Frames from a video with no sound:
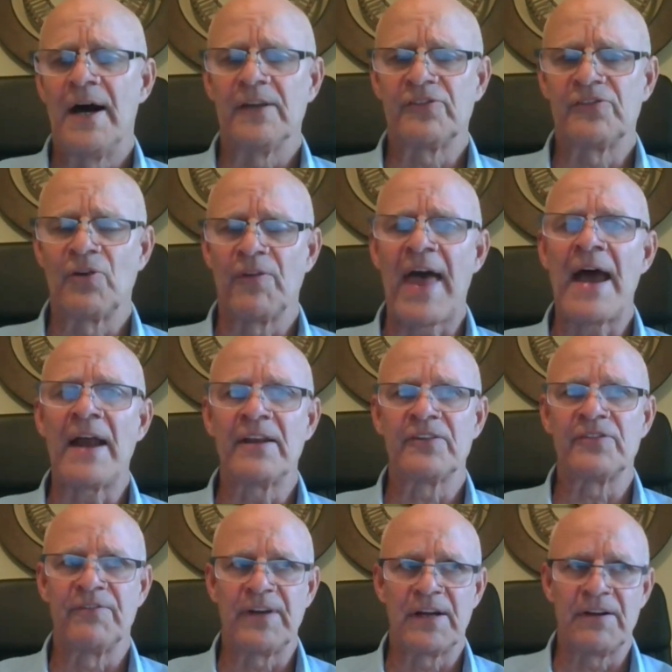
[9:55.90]
So that
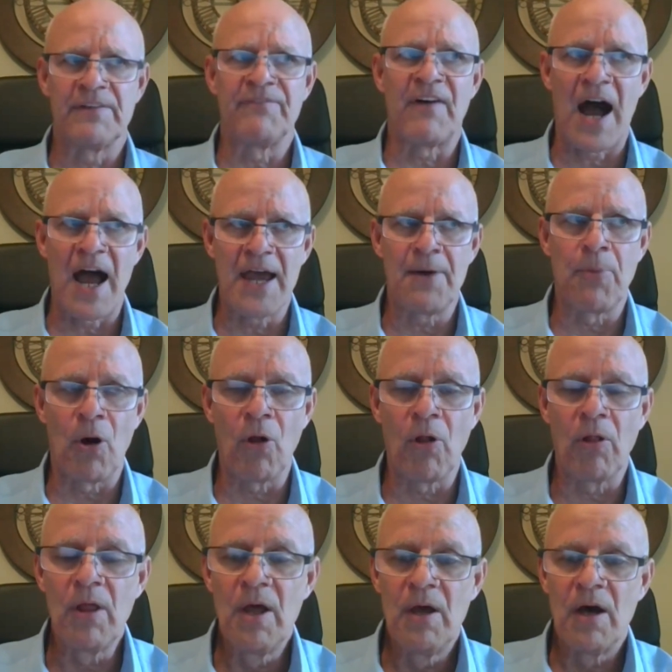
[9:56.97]
is a very
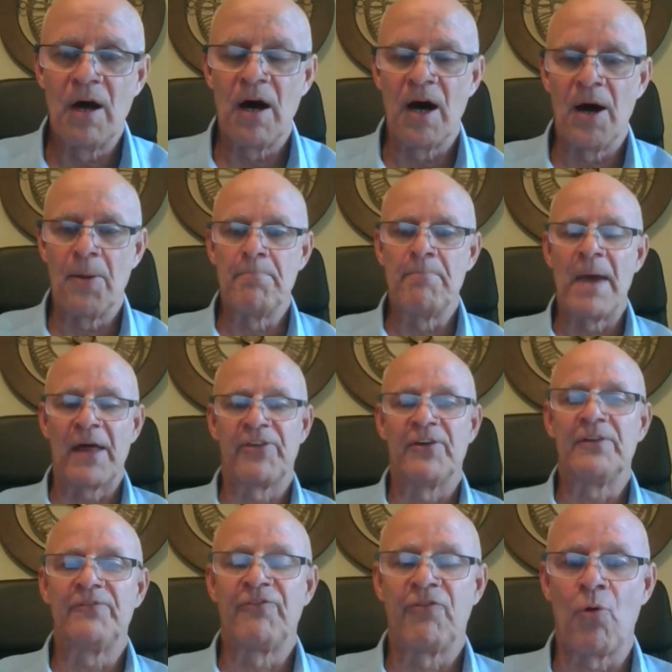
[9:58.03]
viable
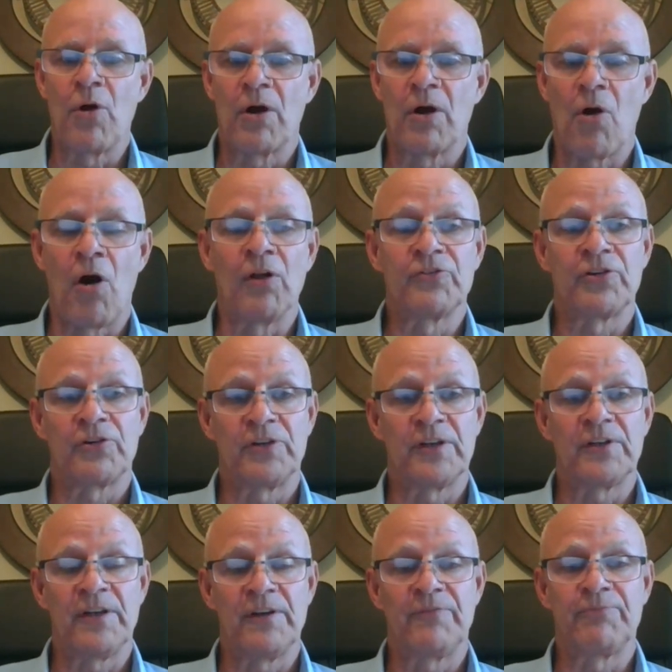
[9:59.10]
method for
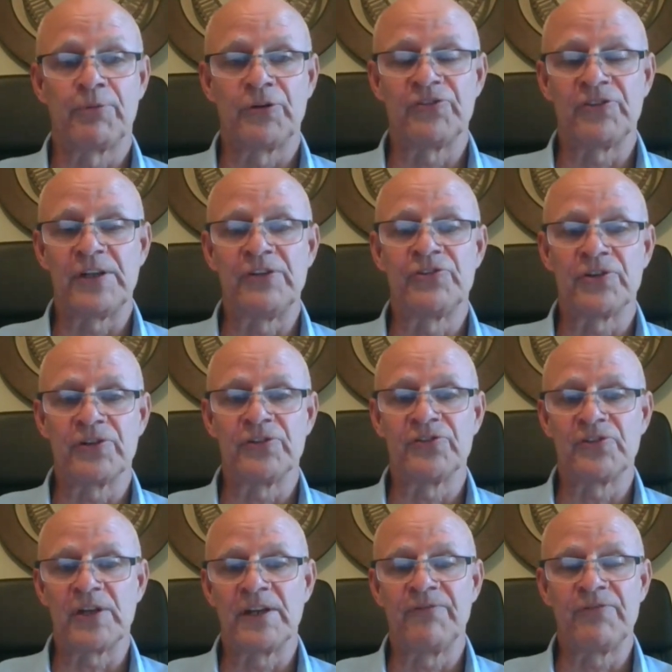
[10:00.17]
alternative
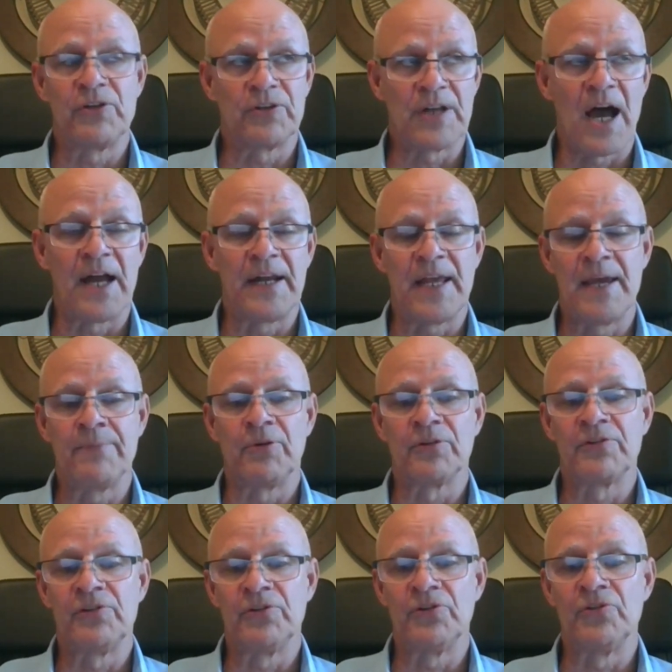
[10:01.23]
procedures if you're not able
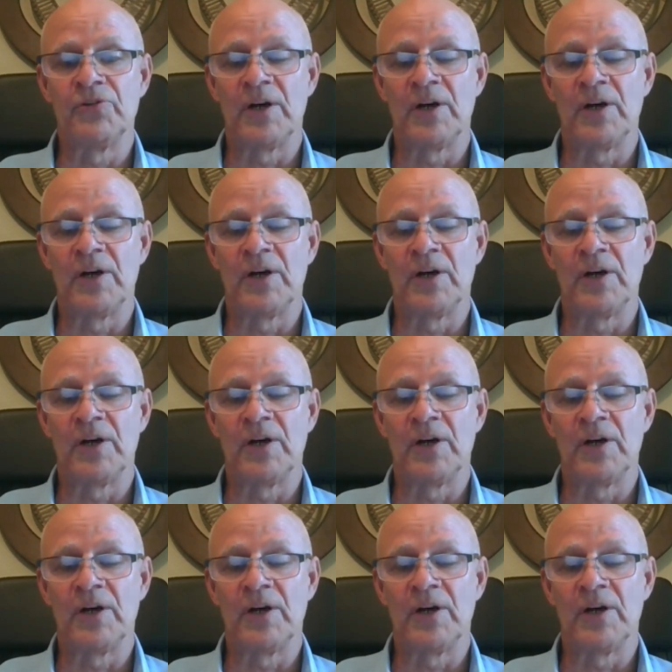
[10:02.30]
to